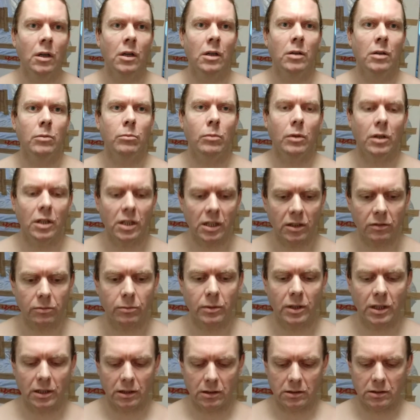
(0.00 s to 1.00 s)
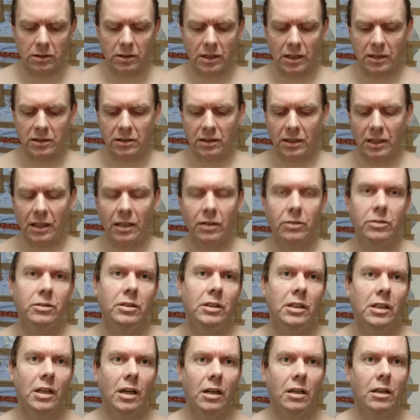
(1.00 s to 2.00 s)
believe me, it says
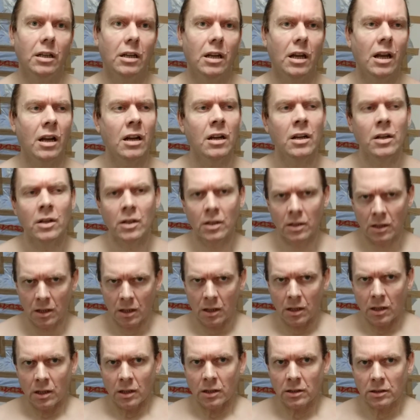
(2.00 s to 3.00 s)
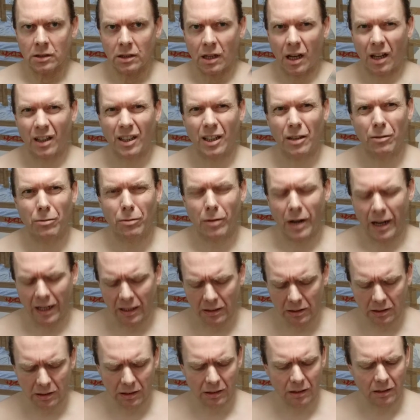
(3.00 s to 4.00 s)
DLC Yaqi there. The Yaqi
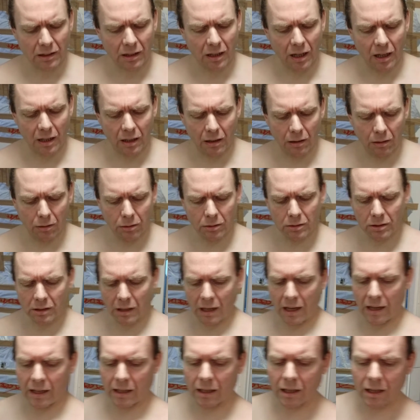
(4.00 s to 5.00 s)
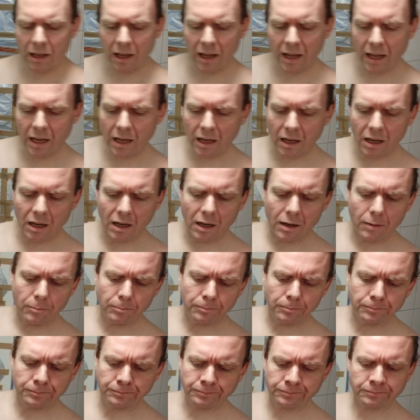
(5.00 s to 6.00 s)
razor, it kind of looks like a
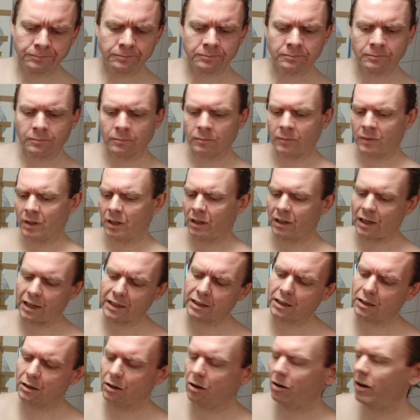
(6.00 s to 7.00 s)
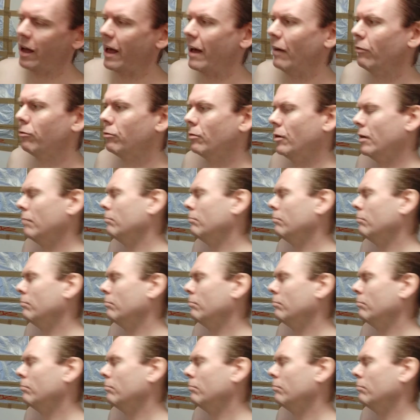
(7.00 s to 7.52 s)
like I don't have one,